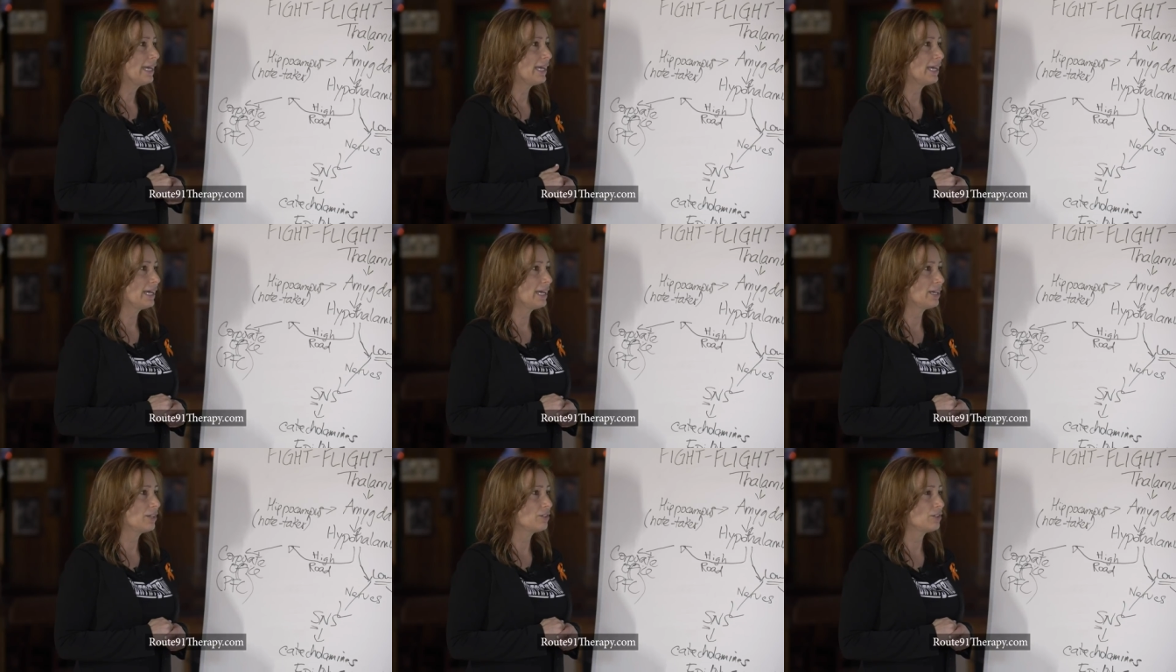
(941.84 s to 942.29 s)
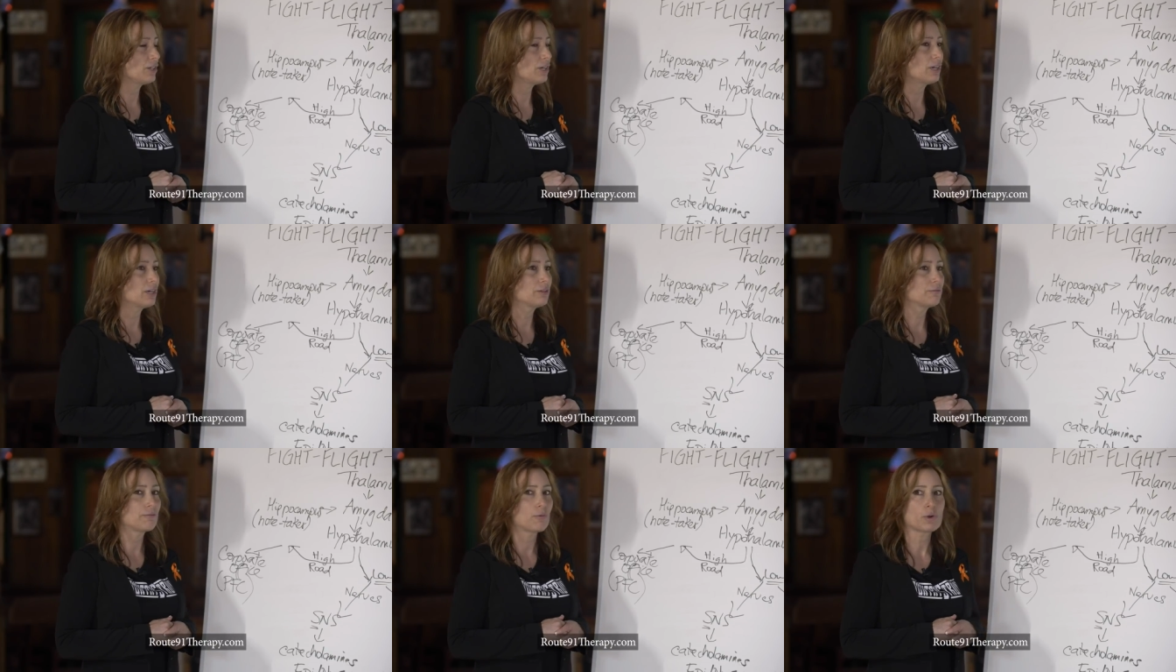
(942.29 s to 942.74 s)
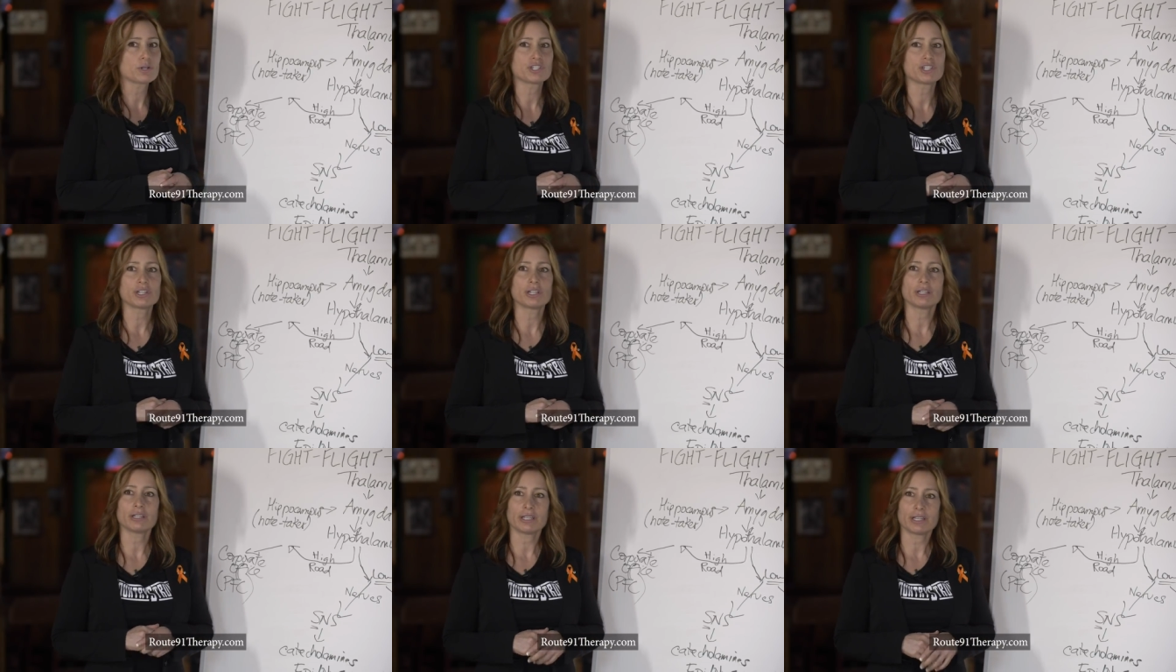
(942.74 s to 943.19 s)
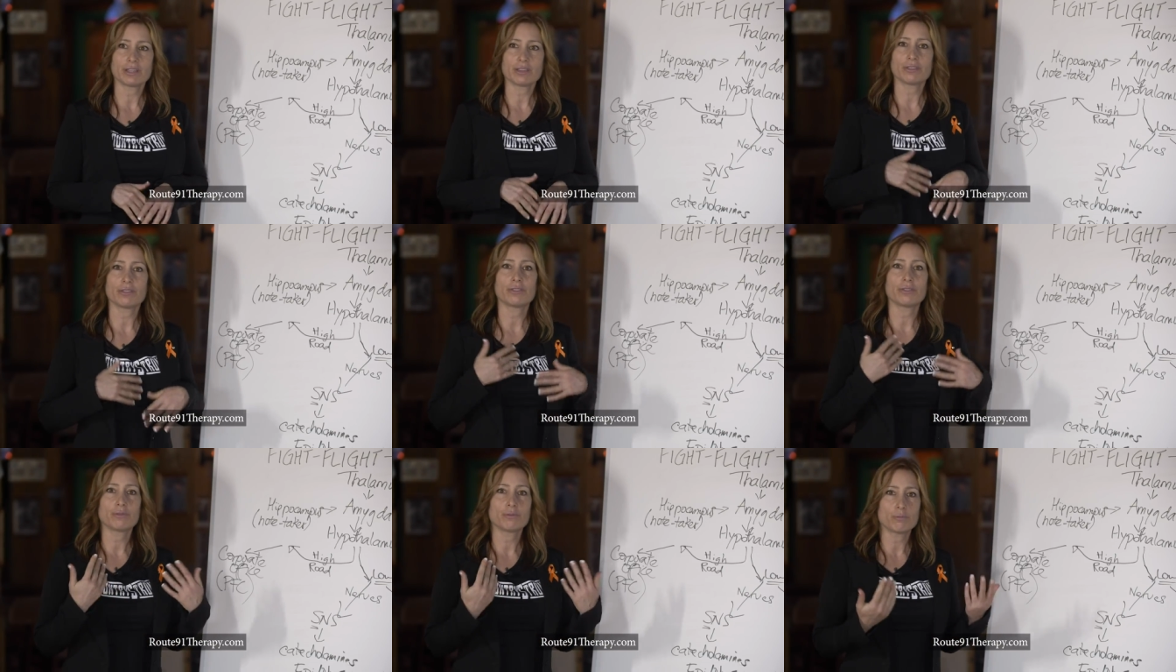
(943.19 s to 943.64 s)
And
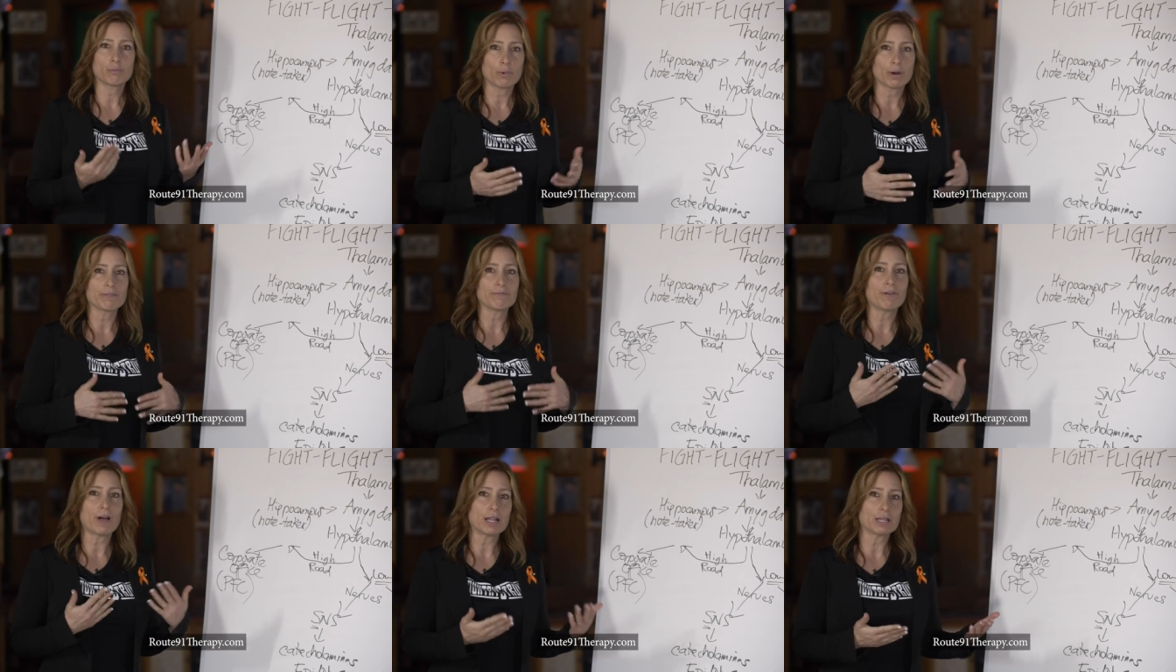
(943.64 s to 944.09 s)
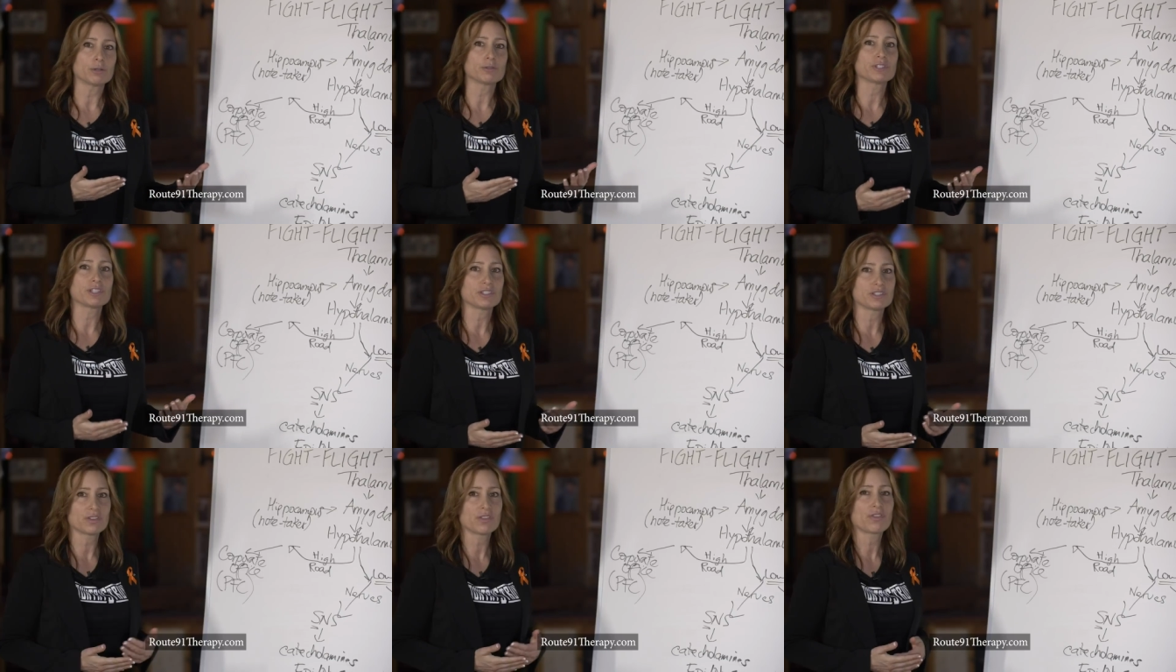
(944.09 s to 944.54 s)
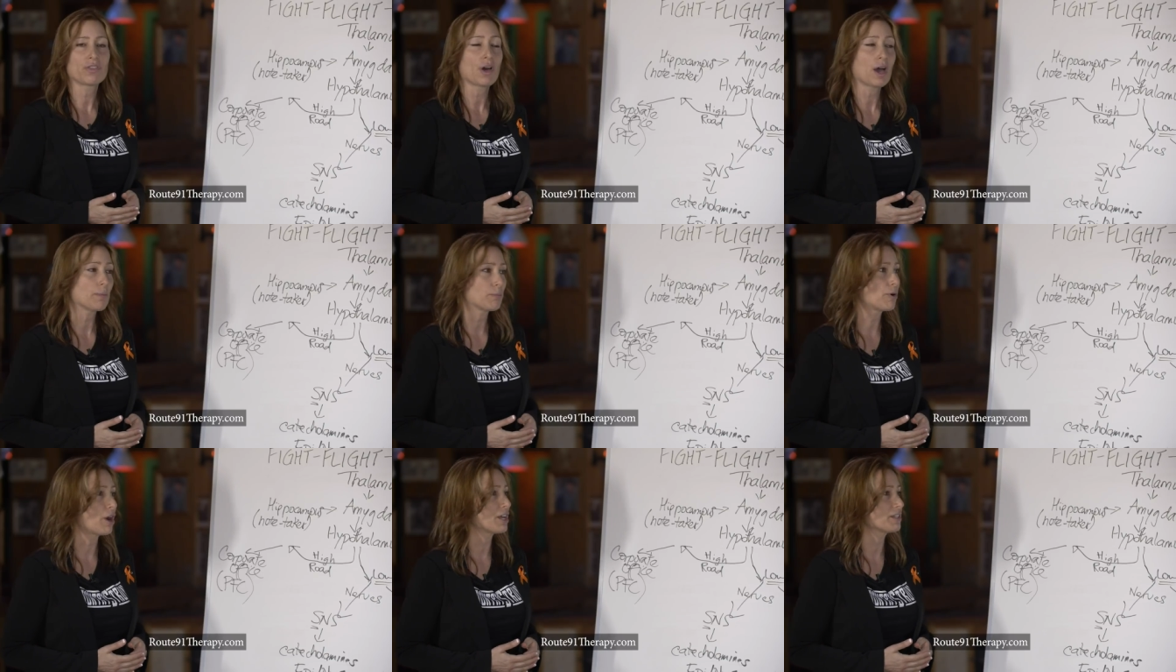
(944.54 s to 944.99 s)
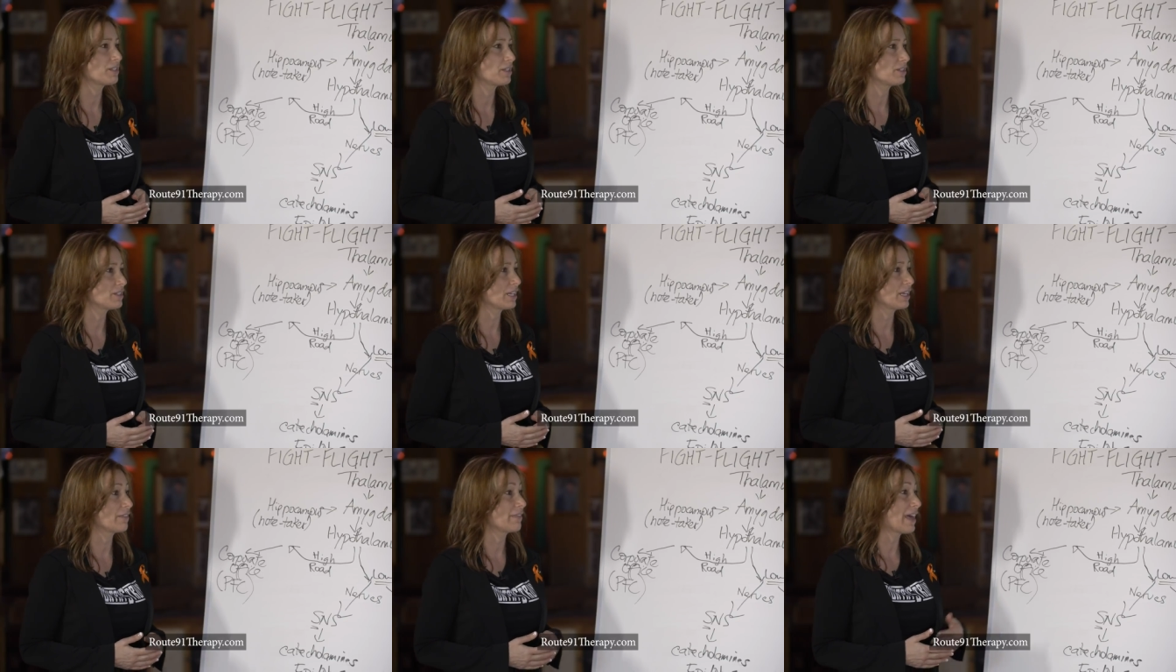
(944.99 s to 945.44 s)
unfortunately, what follows is the thought
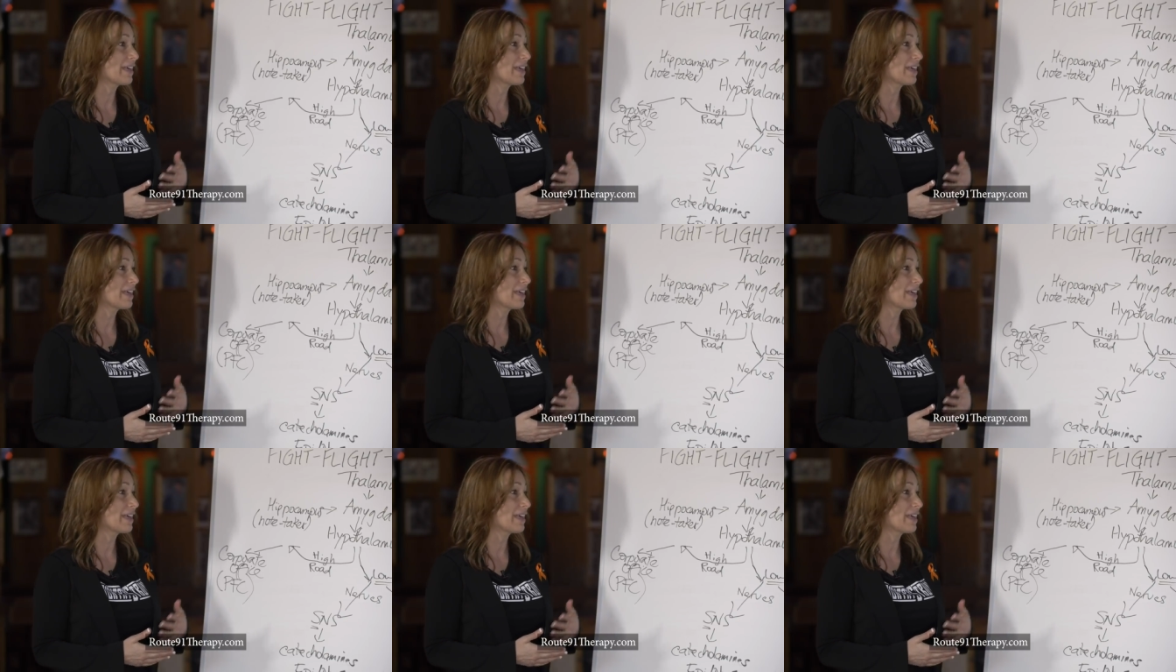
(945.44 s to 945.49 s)
processing,